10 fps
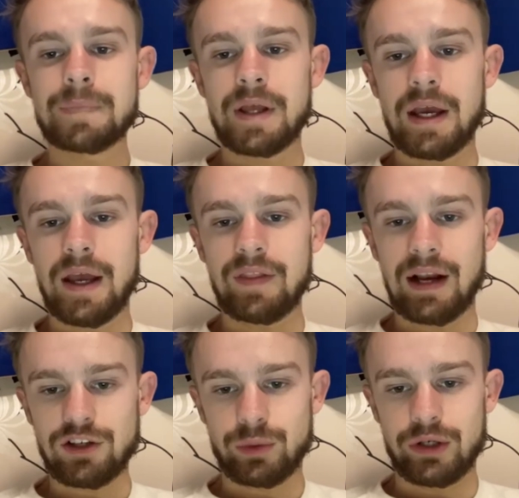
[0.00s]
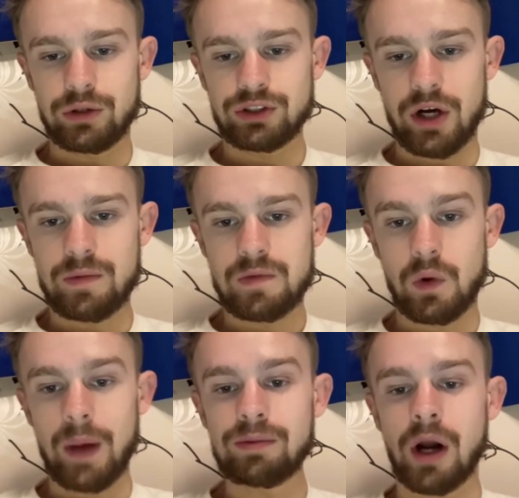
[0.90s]
in the last week or so,
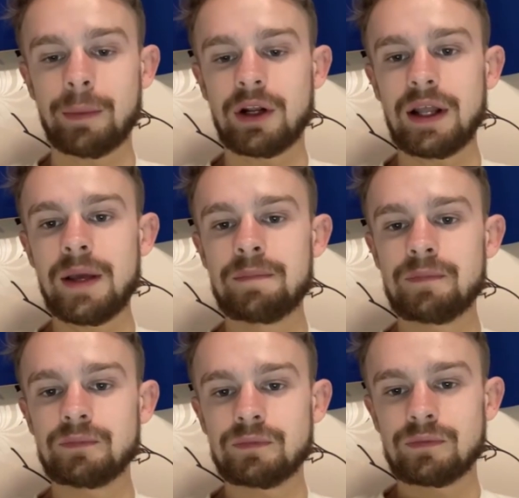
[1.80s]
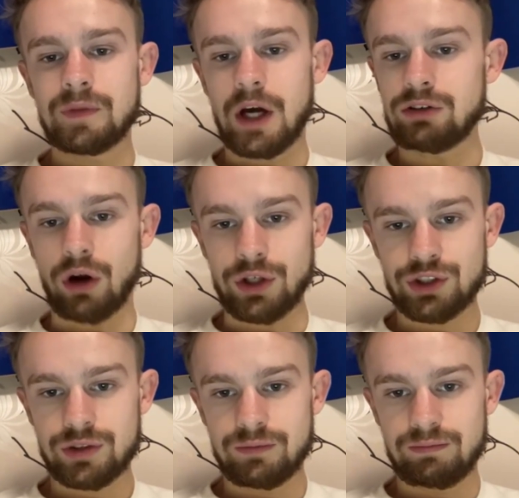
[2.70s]
quite prominently across
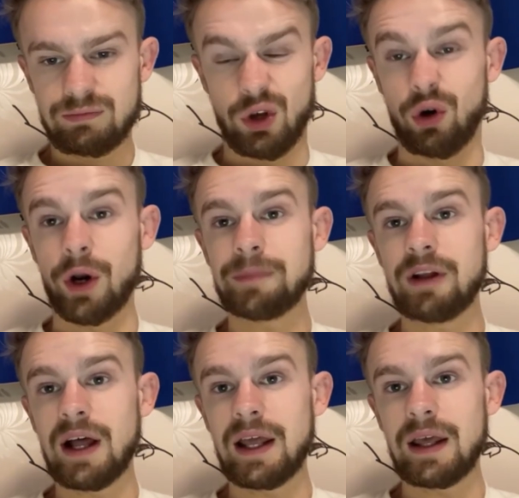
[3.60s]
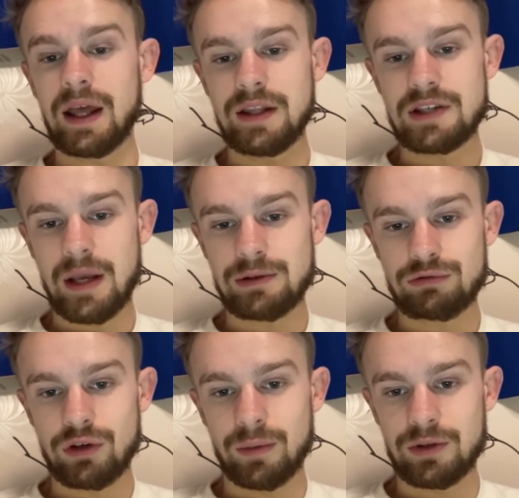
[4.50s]
Europe, really, in terms of
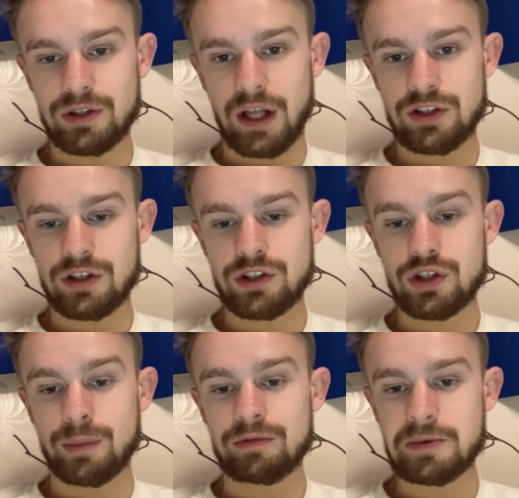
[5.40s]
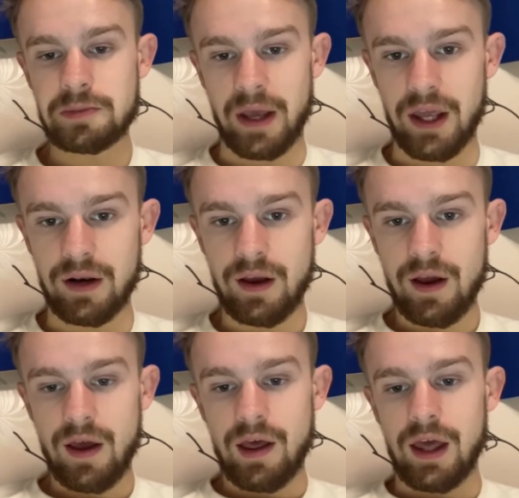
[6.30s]
rumours, and that's because it's coming from Spain,
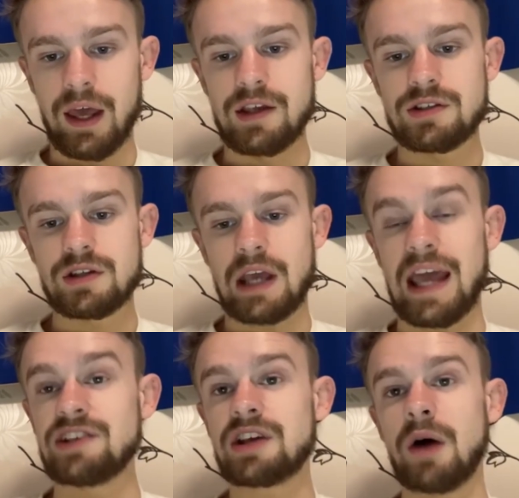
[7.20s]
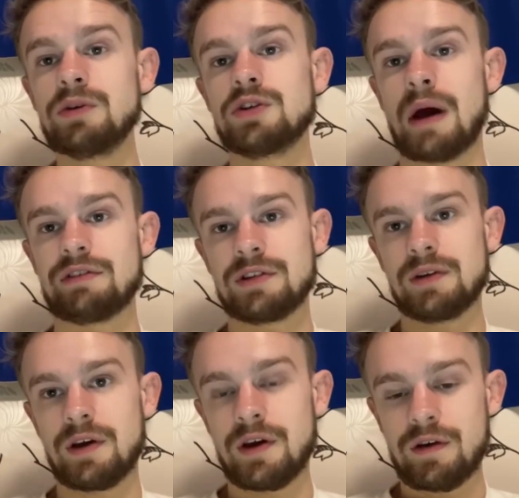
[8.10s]
is Isco to Everton
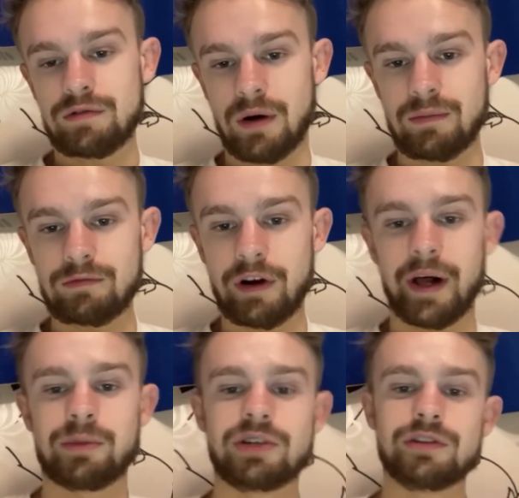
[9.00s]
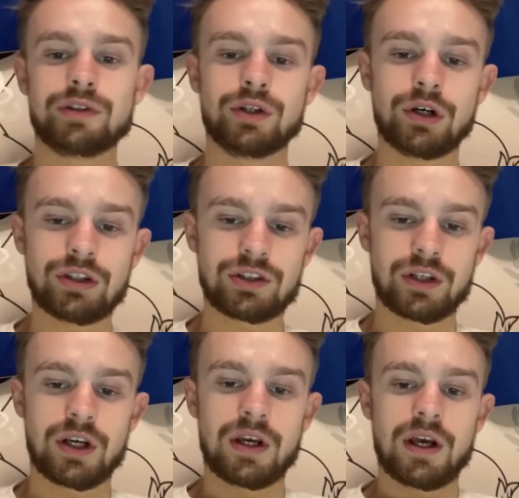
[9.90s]
from Real Madrid, of course. And
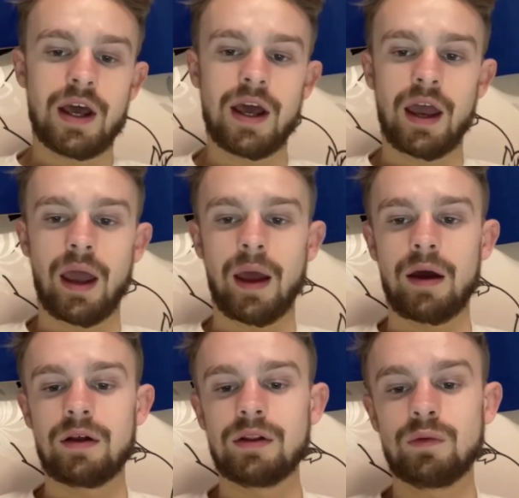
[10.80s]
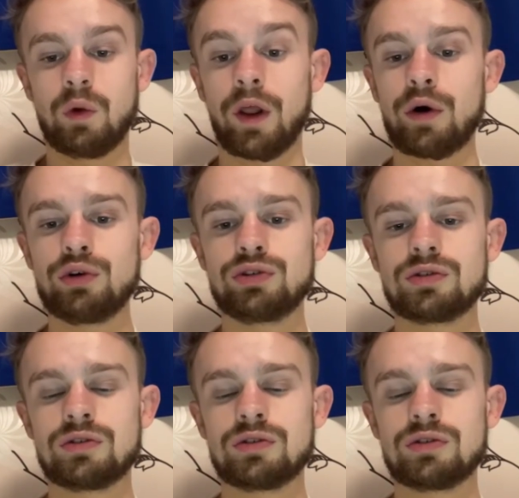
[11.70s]
one of those